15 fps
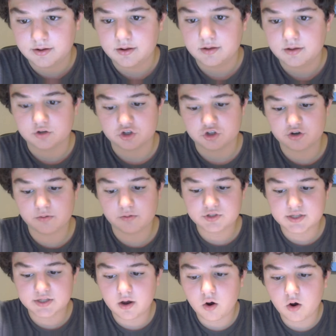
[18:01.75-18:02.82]
the stream will
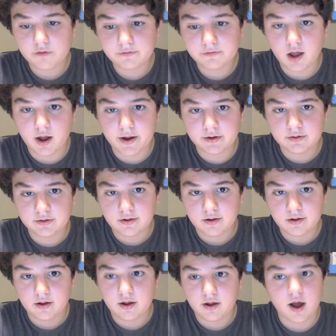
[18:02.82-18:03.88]
say offline.
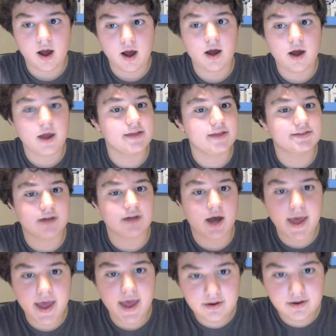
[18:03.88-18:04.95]
It's
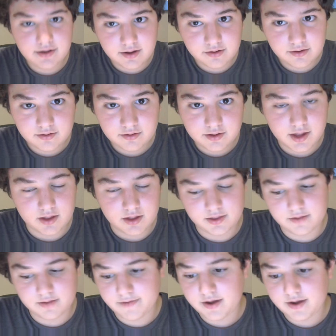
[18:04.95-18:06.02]
not ending. In
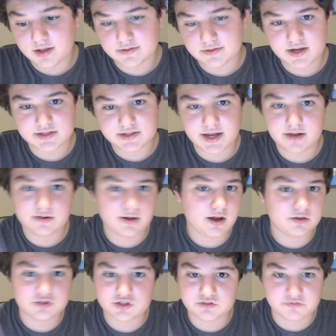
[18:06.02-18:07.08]
the event it does end,
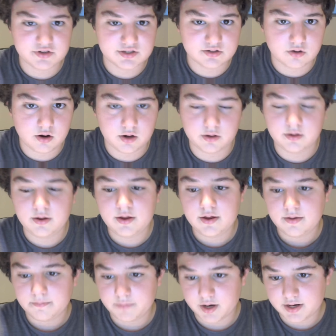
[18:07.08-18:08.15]
I'll just restart it.
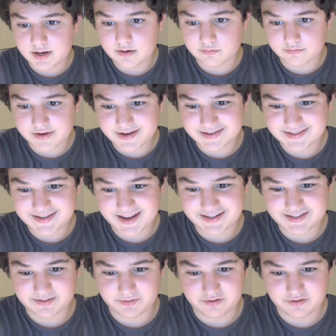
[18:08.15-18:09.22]
But I need to
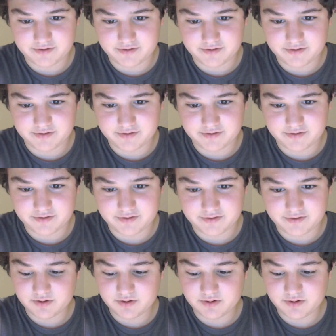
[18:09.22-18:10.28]
reset something right here. I see
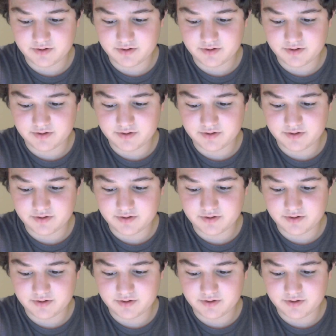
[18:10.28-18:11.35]
what I need to reset, and I
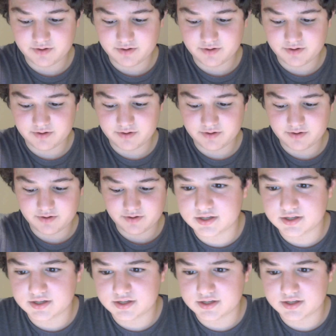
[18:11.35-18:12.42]
don't know why it
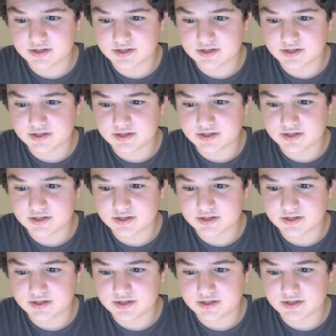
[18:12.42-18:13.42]
didn't reset on its own.